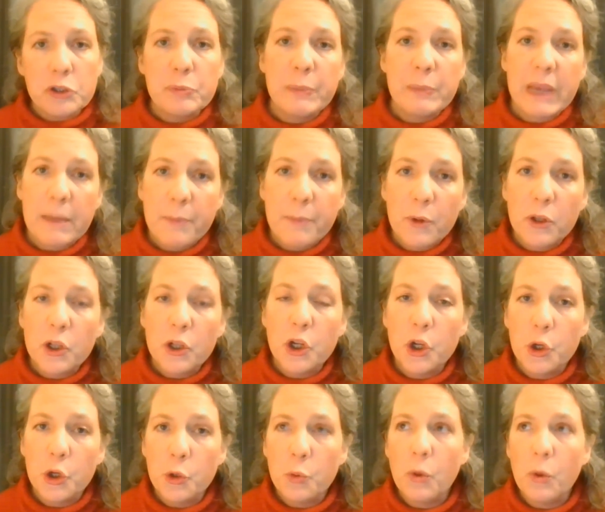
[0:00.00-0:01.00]
People
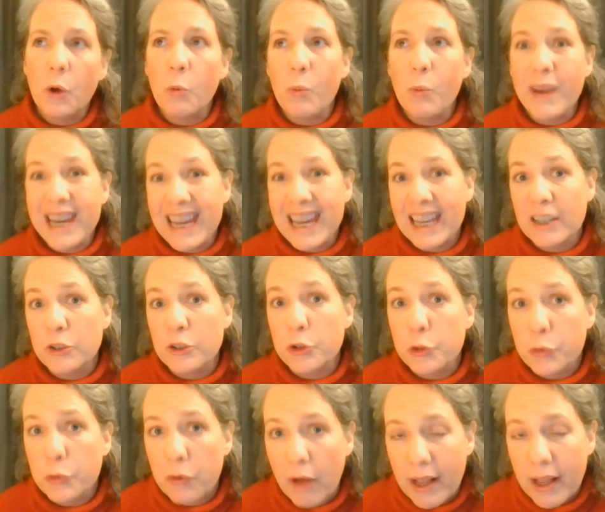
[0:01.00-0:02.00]
who we can
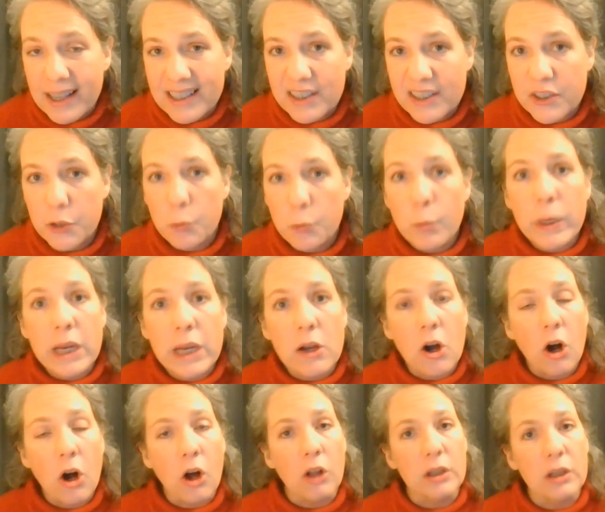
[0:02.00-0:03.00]
trust, we
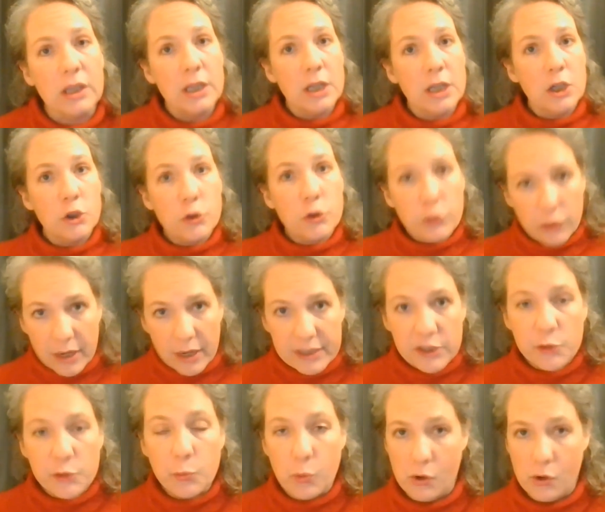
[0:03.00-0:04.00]
call
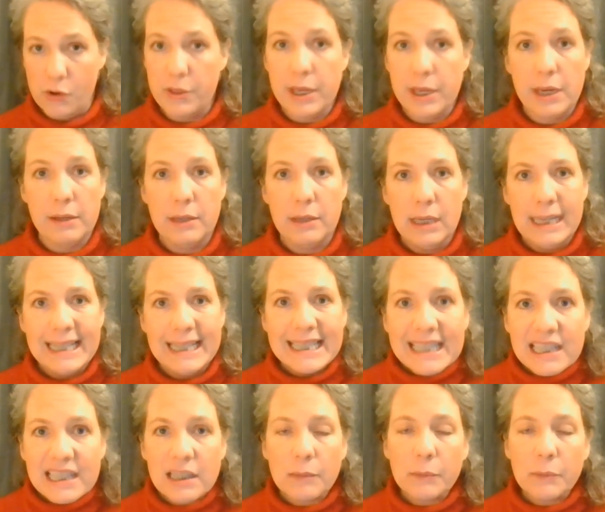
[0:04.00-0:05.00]
trustworthy.
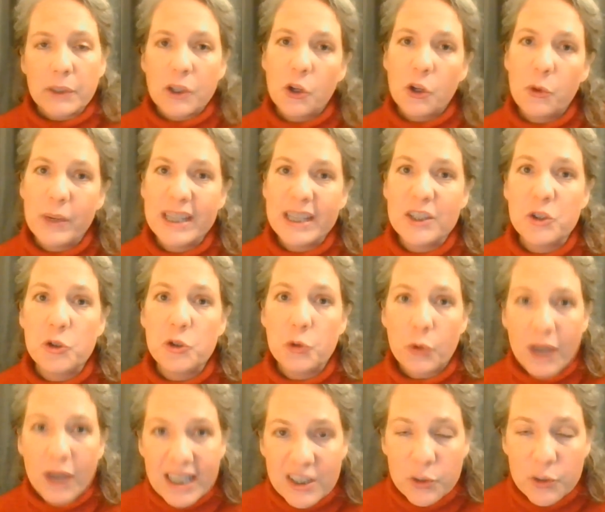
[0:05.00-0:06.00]
Someone who is
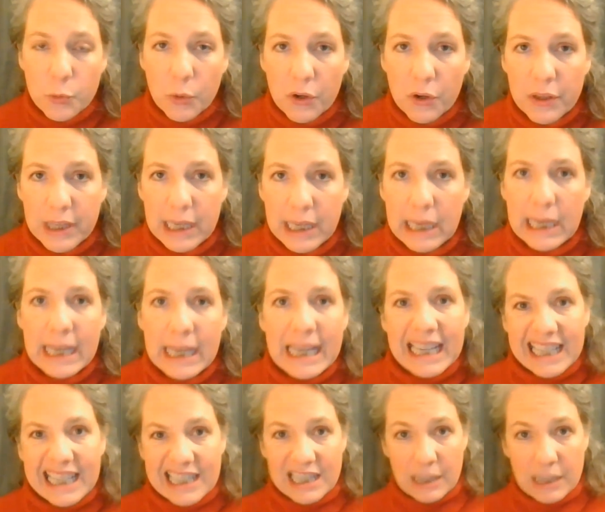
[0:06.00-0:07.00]
trustworthy
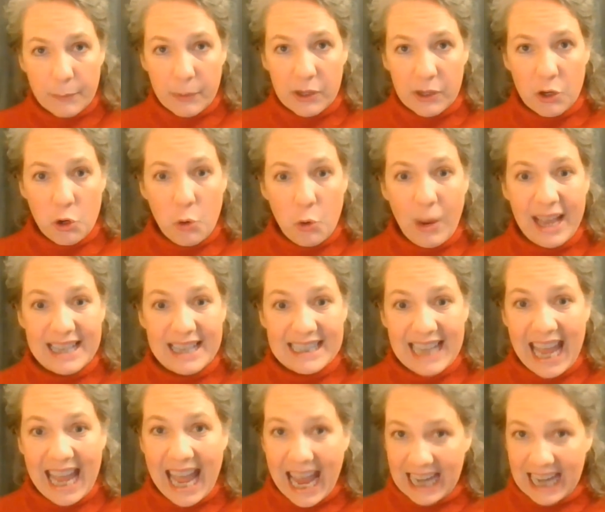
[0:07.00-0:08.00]
is someone who has
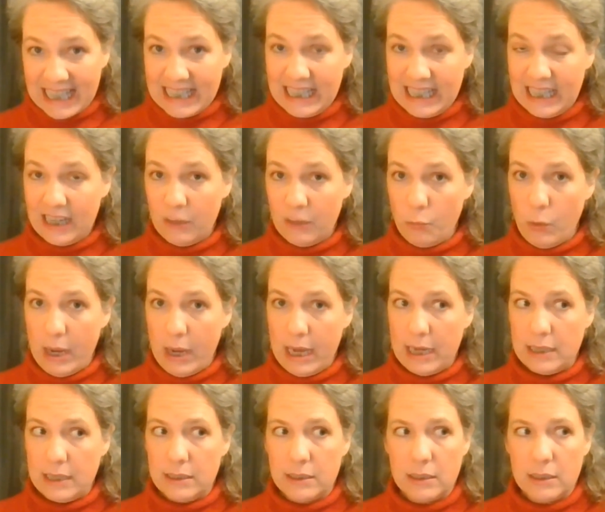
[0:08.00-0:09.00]
acted in
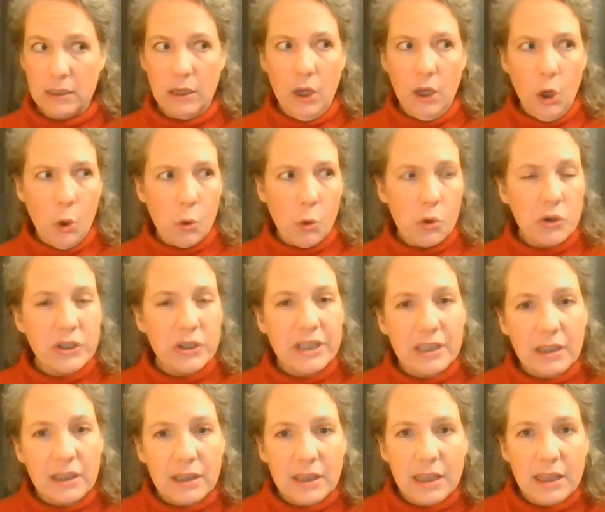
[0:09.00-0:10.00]
ways or
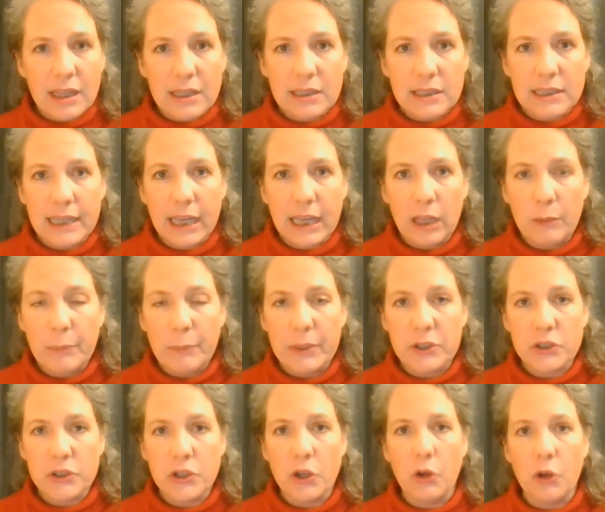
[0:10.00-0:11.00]
done things to help
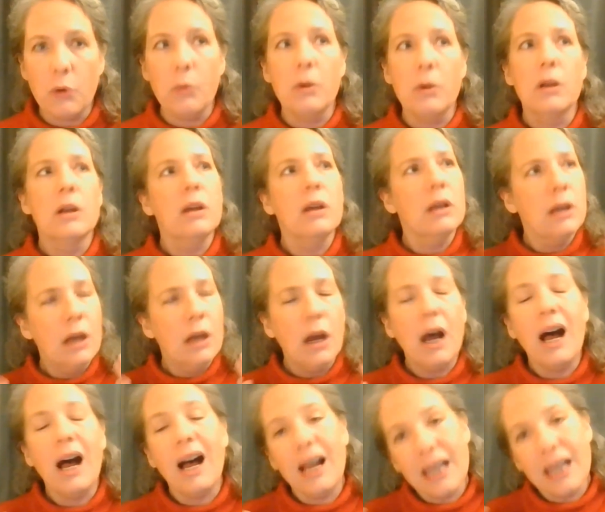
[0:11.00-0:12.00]
us know,
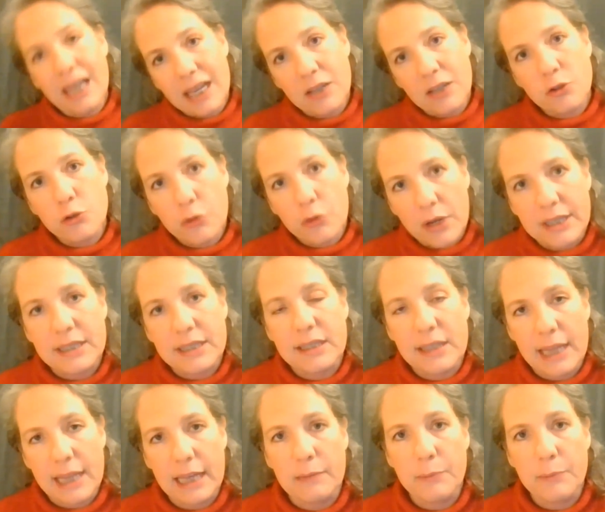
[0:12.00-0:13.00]
I can trust
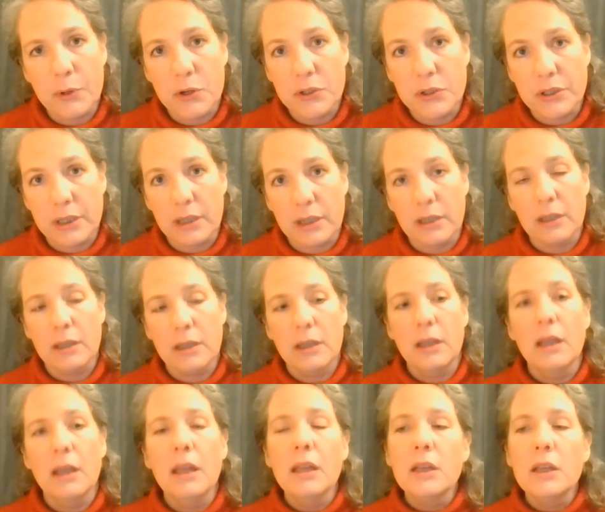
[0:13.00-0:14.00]
that person.
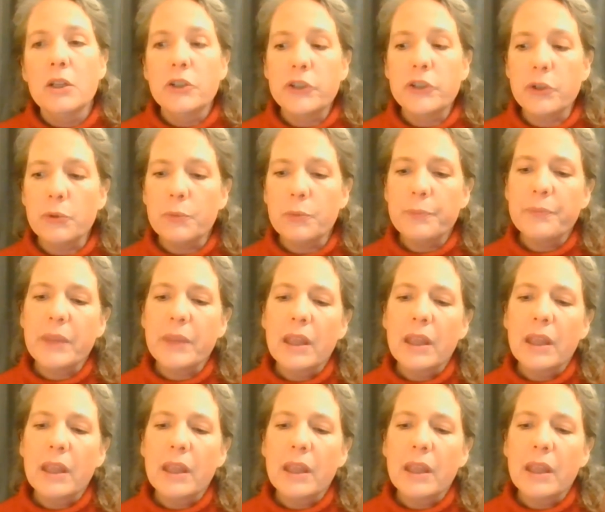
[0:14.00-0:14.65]
So,